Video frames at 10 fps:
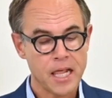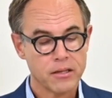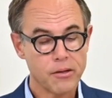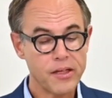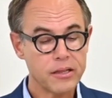
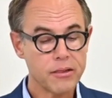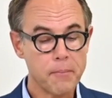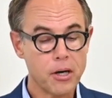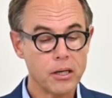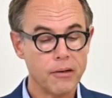So this is the
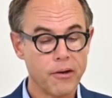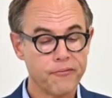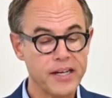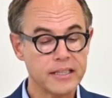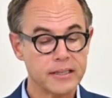model of
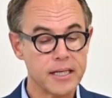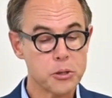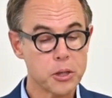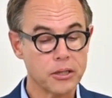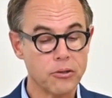
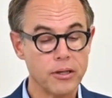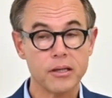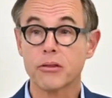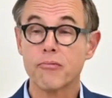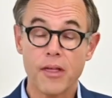Venkatesh and
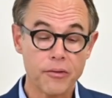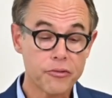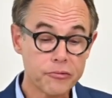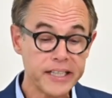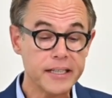colleagues,
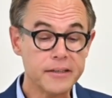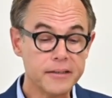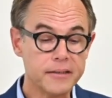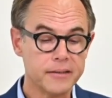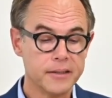2003.
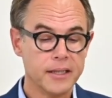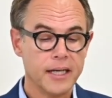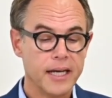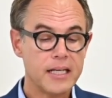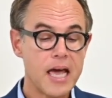
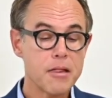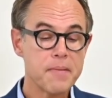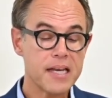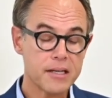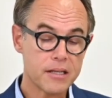It has
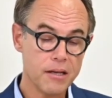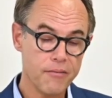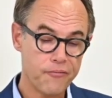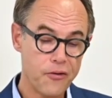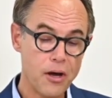been
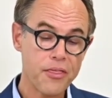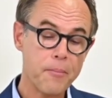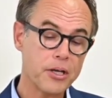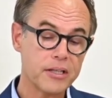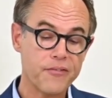
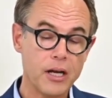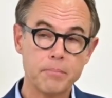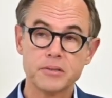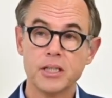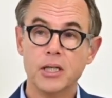furthermore
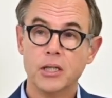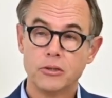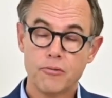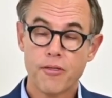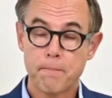developed
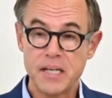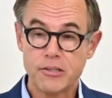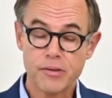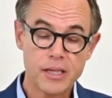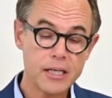to the
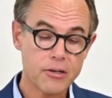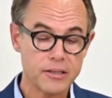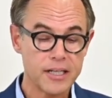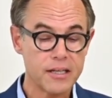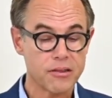B2C
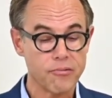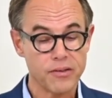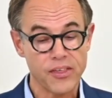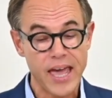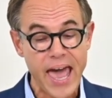context, to
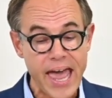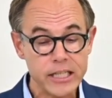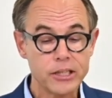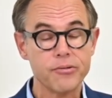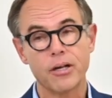the
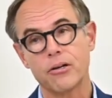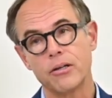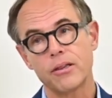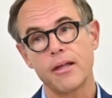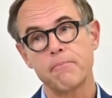end user
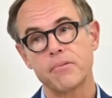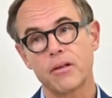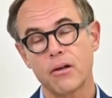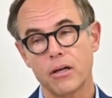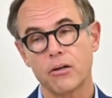
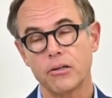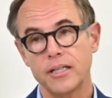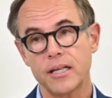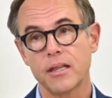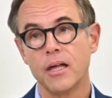
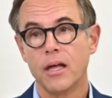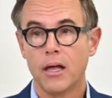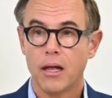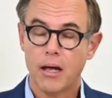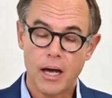context,
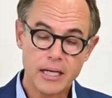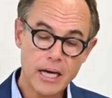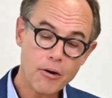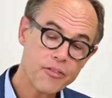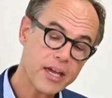and
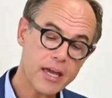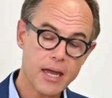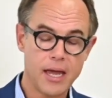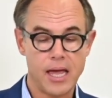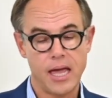how they
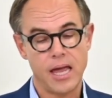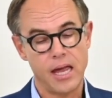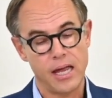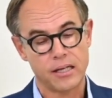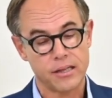
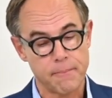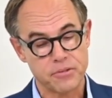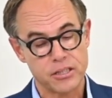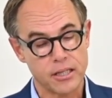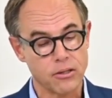
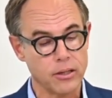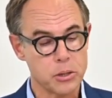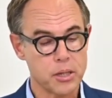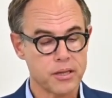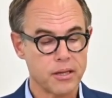accept
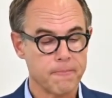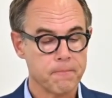technologies.